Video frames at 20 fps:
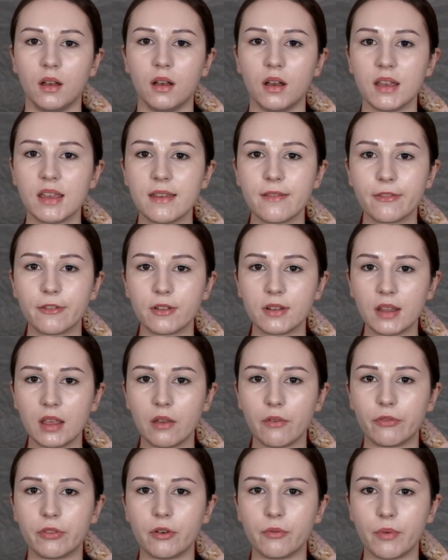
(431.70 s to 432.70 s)
even
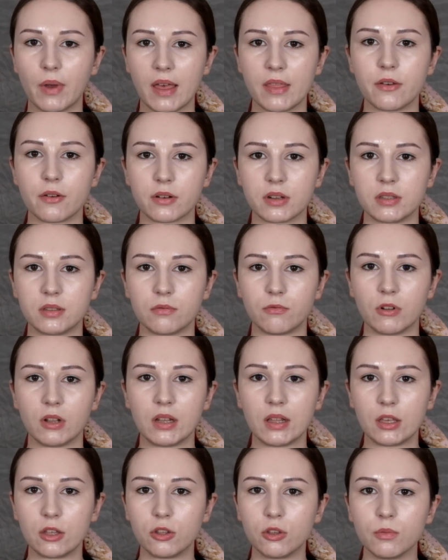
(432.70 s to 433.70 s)
if the weather is
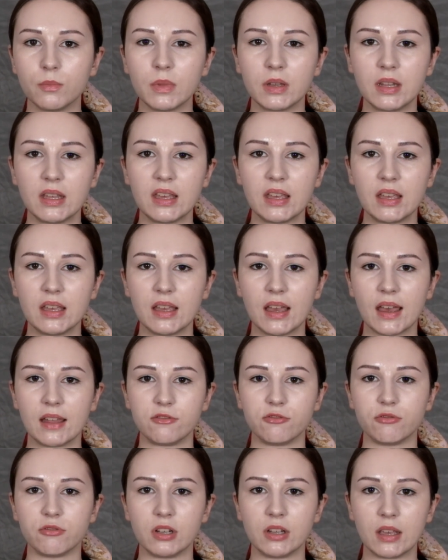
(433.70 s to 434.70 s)
really humid
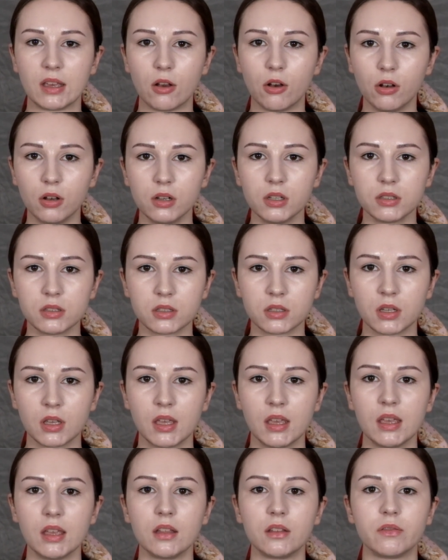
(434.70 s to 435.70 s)
and really hot,
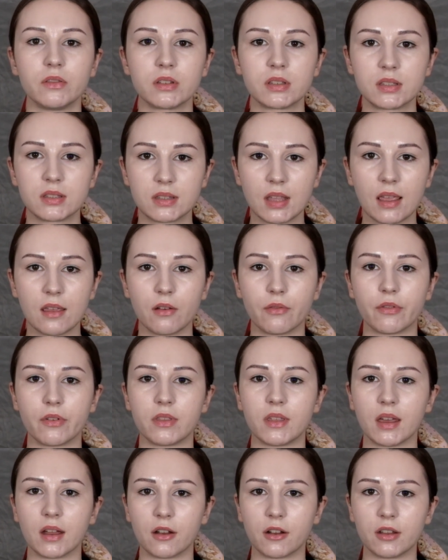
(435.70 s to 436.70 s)
it will stay over
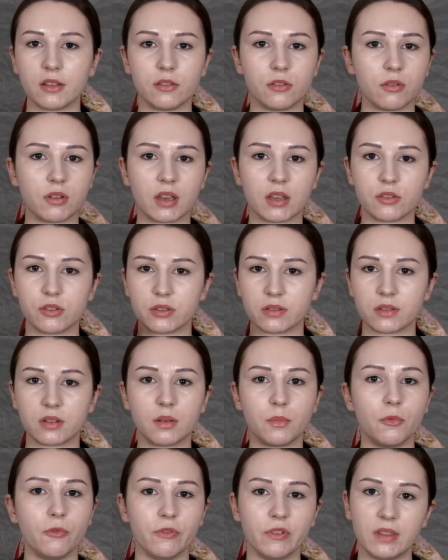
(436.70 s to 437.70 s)
there and you can just
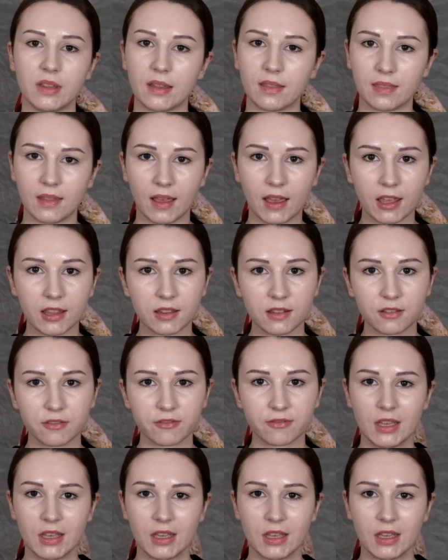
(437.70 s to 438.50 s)
remove it at night.